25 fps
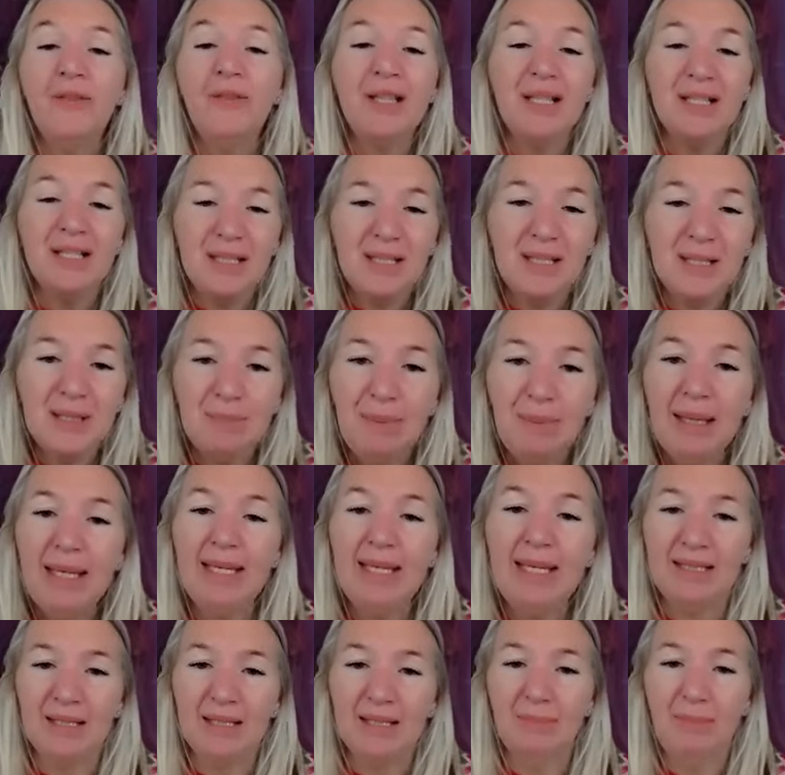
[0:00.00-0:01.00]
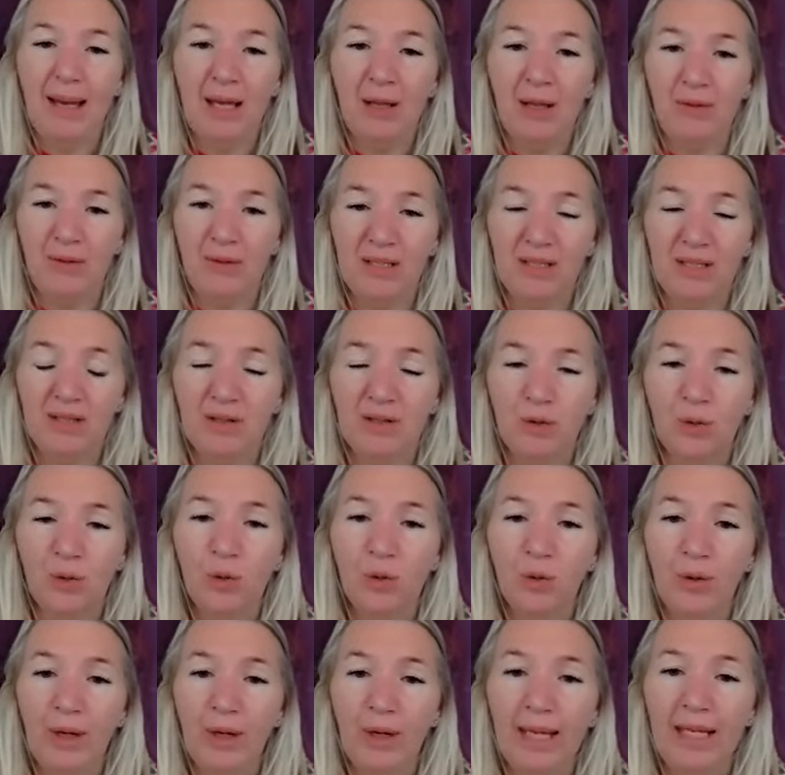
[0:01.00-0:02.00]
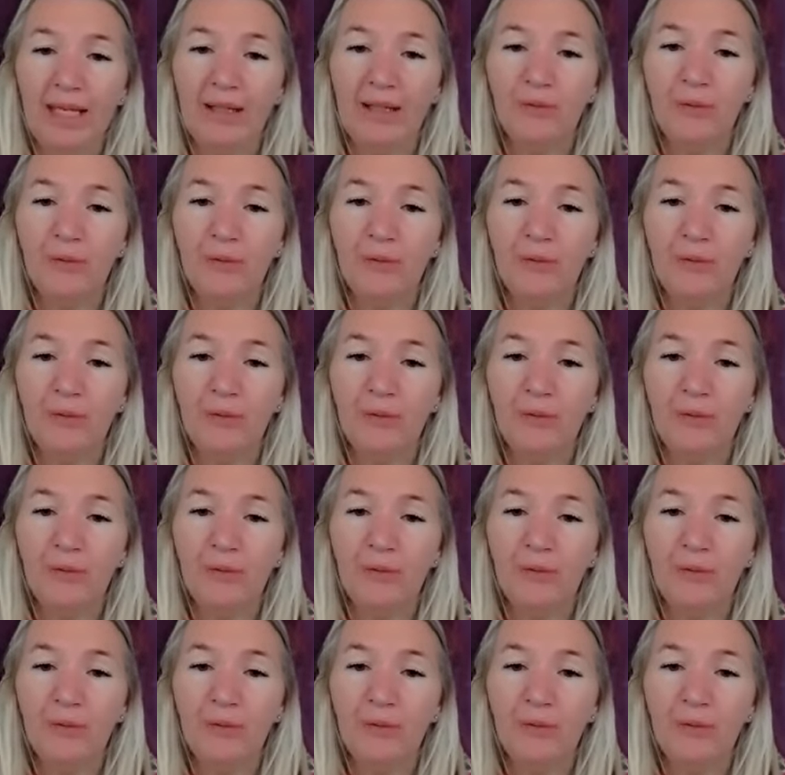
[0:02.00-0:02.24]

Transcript: that speaks about this story